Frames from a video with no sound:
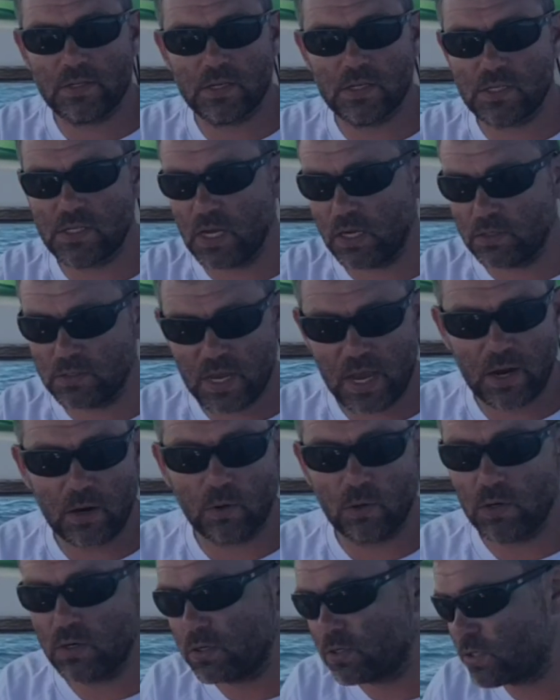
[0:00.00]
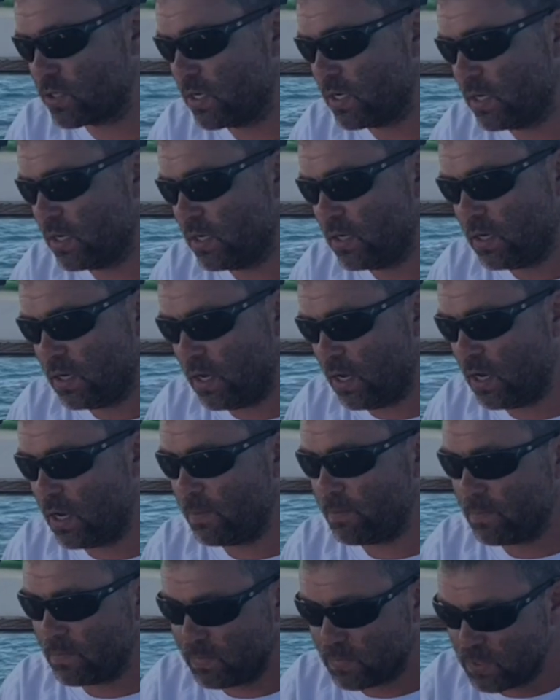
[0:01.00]
to cell towers.
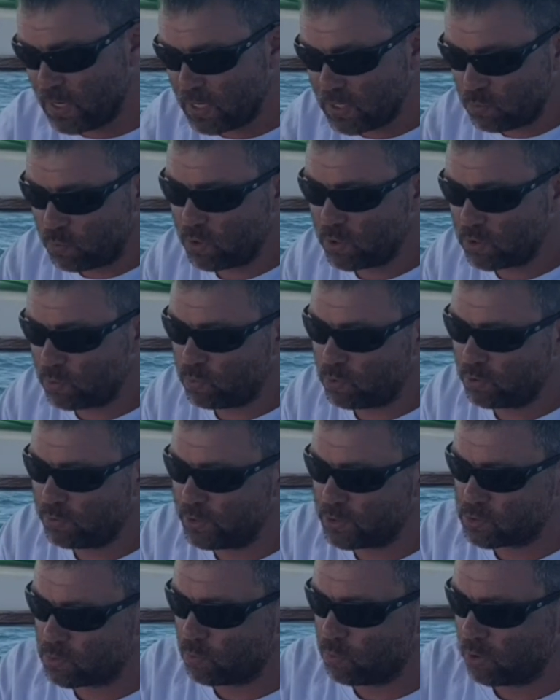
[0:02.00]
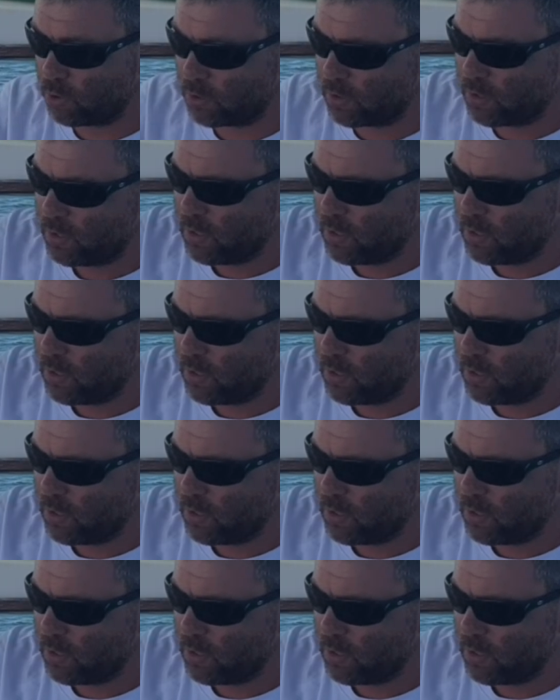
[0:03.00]
Anywhere in the world this will work.